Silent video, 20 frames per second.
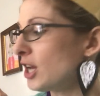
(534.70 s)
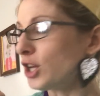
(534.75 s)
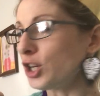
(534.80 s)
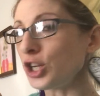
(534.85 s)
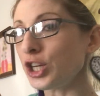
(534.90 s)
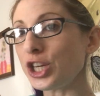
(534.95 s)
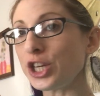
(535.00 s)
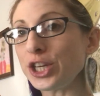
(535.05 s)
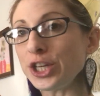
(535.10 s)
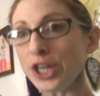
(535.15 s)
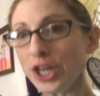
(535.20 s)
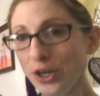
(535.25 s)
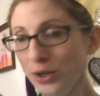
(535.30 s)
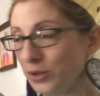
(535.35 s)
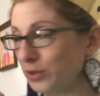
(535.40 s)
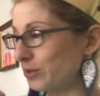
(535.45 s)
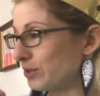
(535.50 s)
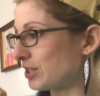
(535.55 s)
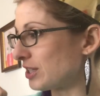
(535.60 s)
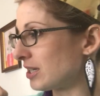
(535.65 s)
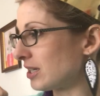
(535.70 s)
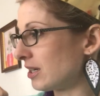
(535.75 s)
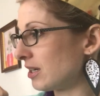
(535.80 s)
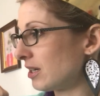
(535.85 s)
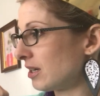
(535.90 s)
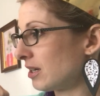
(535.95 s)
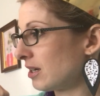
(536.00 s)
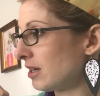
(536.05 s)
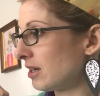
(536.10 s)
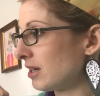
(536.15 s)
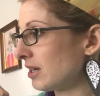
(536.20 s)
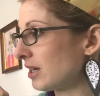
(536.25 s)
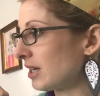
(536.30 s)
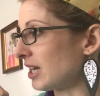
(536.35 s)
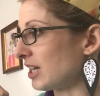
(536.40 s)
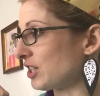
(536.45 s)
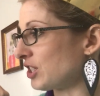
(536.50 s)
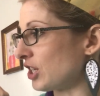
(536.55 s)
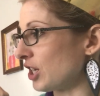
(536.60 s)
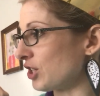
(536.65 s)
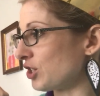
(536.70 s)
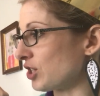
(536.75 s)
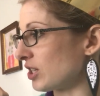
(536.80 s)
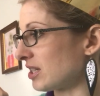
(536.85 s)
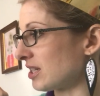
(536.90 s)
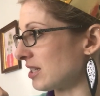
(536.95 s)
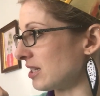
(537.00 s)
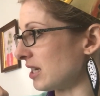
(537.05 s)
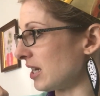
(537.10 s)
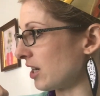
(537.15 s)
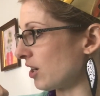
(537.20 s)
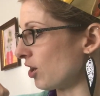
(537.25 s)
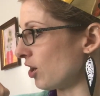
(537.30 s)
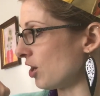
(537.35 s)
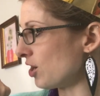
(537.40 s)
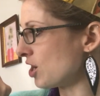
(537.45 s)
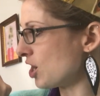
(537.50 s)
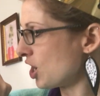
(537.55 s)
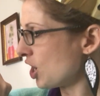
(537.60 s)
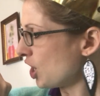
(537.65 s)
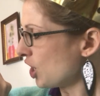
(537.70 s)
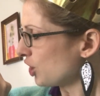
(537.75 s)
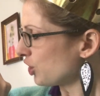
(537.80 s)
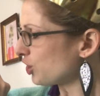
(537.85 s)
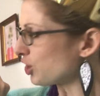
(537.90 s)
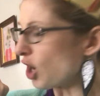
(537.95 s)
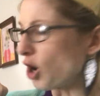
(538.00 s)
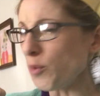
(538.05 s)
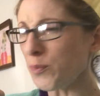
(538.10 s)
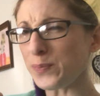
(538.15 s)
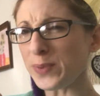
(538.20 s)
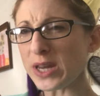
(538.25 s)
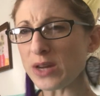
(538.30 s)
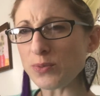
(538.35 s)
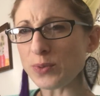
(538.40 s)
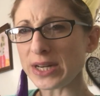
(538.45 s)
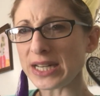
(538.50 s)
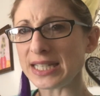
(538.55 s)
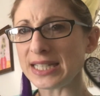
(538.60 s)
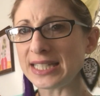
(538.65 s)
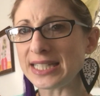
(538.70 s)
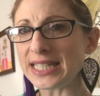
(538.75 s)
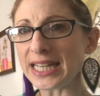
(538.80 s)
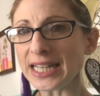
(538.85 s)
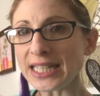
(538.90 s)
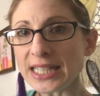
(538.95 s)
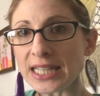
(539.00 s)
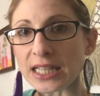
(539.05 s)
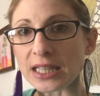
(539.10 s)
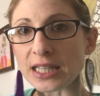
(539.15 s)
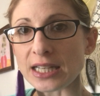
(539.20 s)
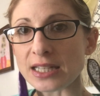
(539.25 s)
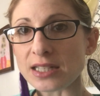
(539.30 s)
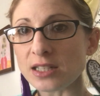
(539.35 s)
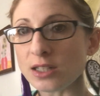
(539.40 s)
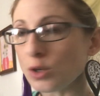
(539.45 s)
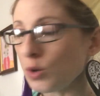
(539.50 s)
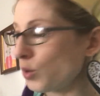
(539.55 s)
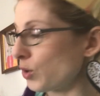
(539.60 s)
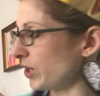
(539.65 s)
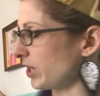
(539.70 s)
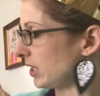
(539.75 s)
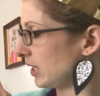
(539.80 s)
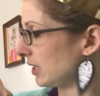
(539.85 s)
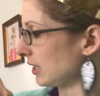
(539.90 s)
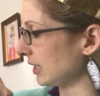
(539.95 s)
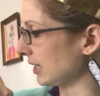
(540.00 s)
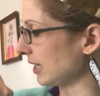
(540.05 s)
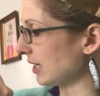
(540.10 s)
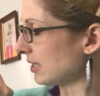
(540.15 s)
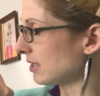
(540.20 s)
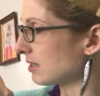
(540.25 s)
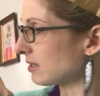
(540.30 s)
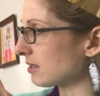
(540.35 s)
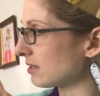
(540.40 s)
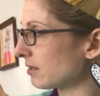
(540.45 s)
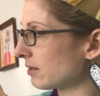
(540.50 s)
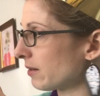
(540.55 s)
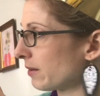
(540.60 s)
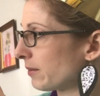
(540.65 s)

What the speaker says: "Cute!" Catitia snickered. "Don't be ridiculous, Cornelius."